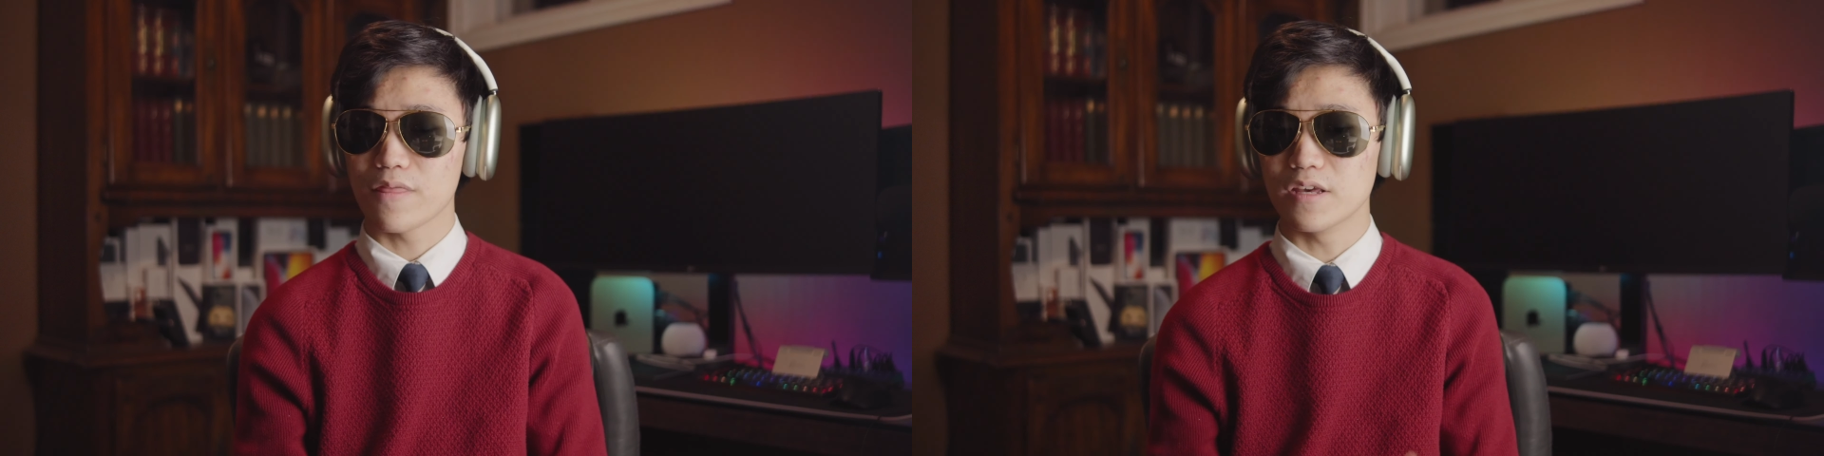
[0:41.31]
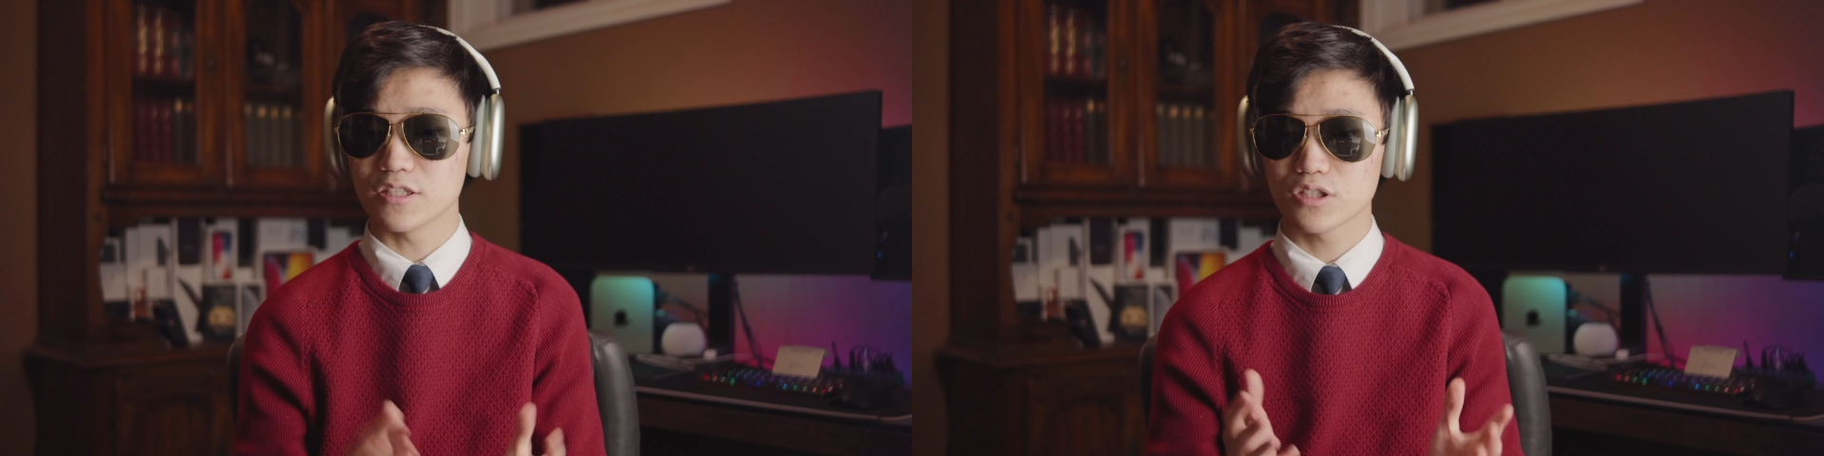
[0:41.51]

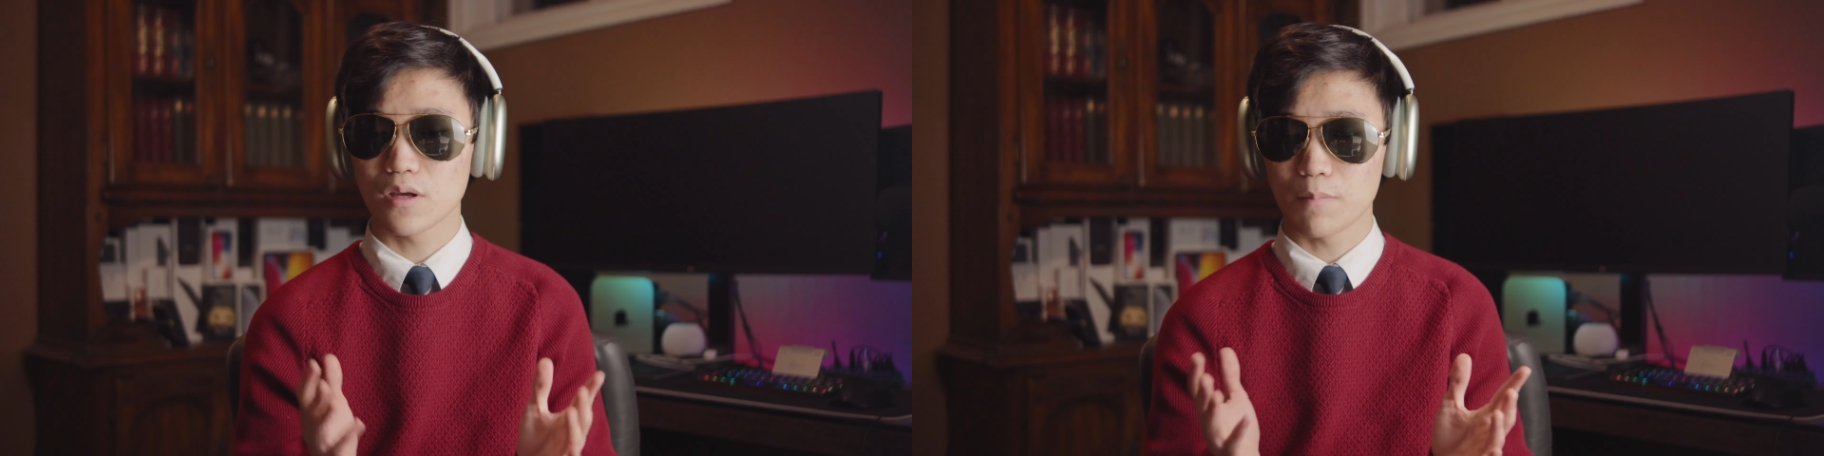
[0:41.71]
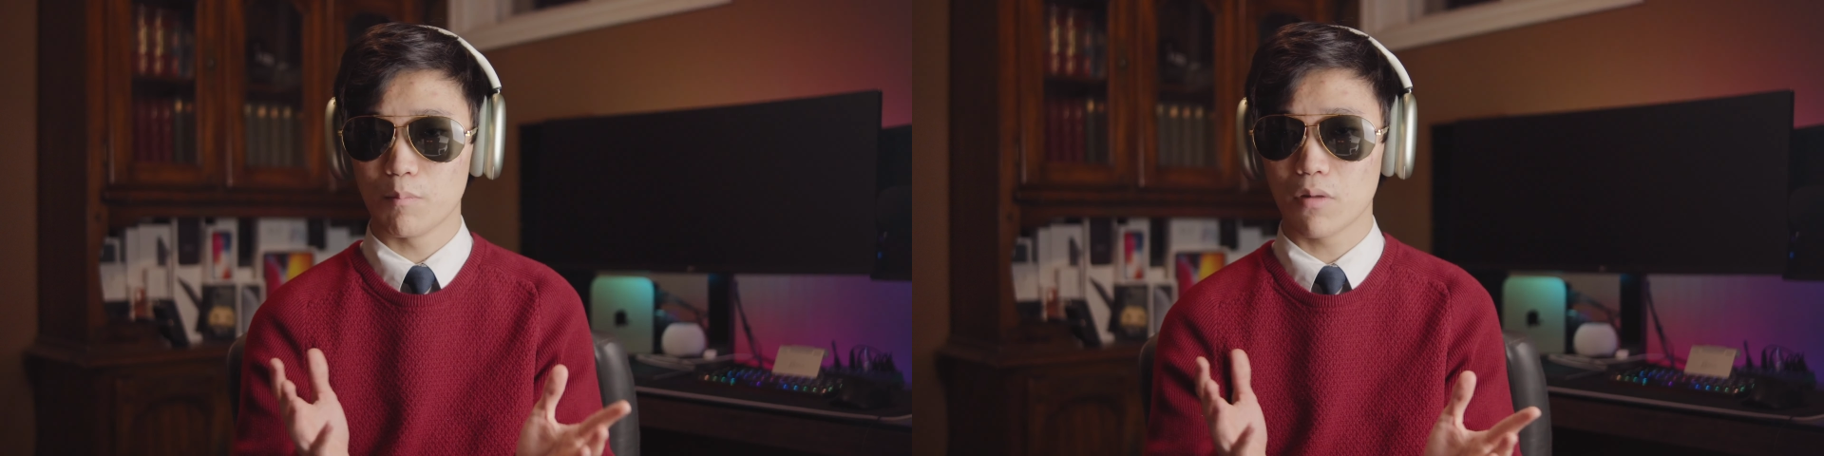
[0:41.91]
this
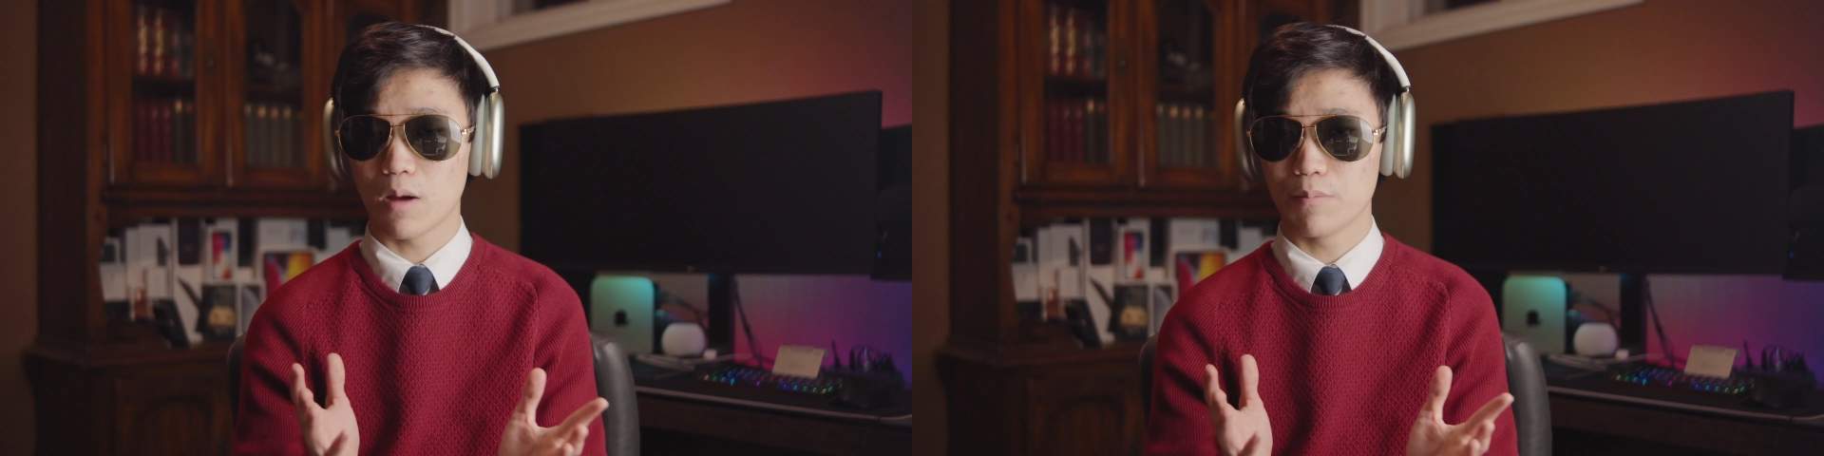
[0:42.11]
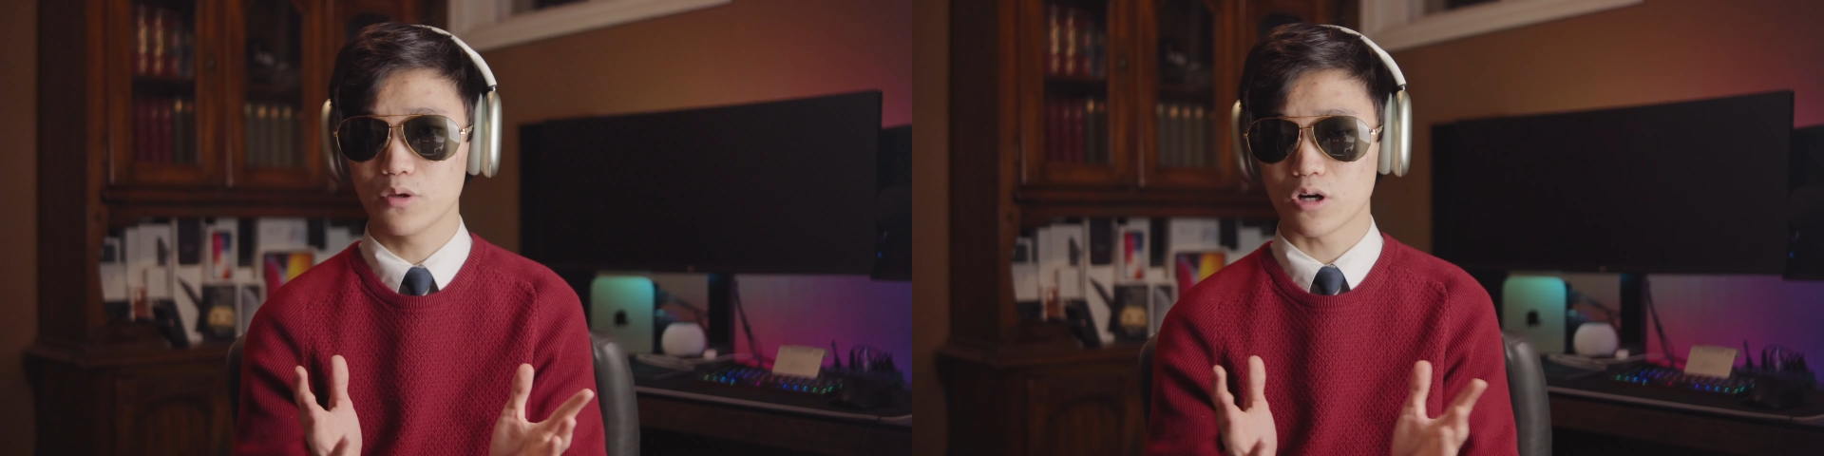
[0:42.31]

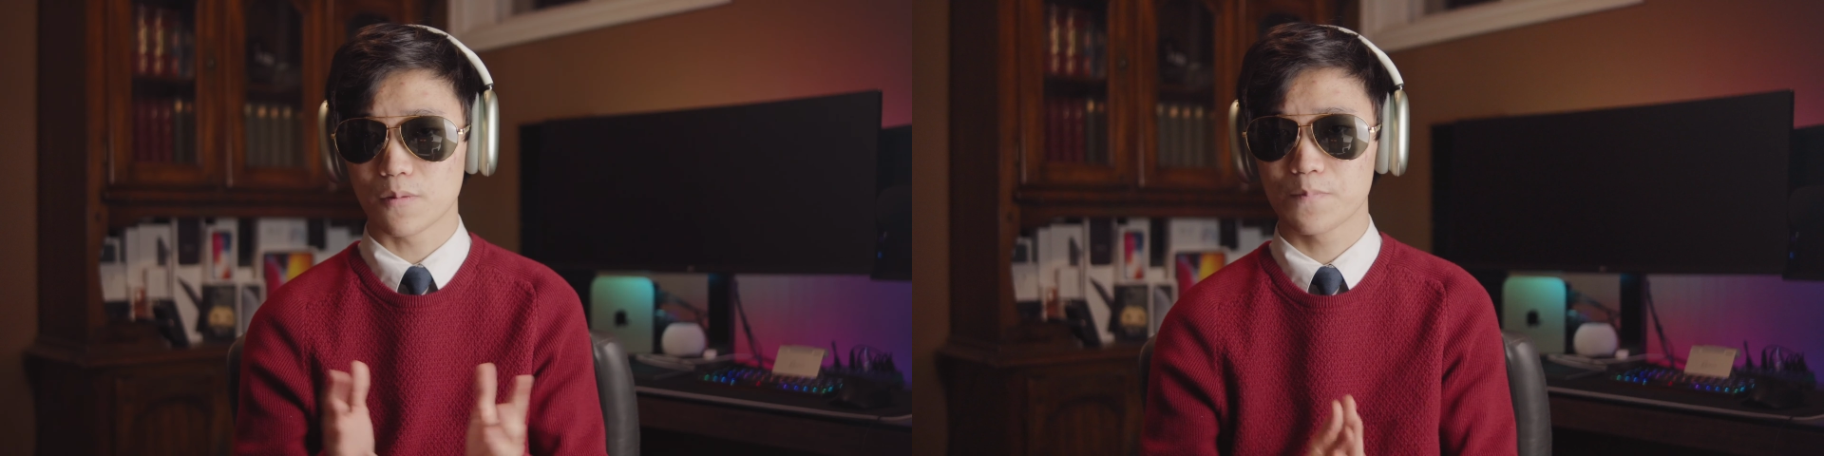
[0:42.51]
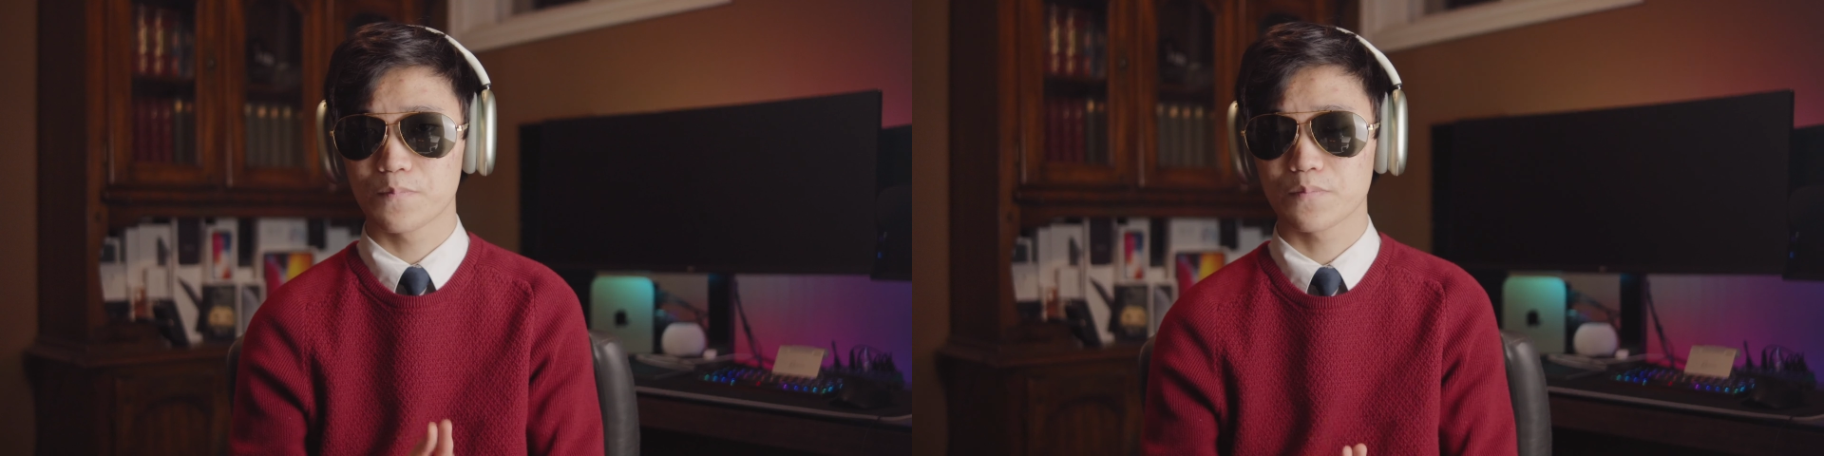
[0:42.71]
computer,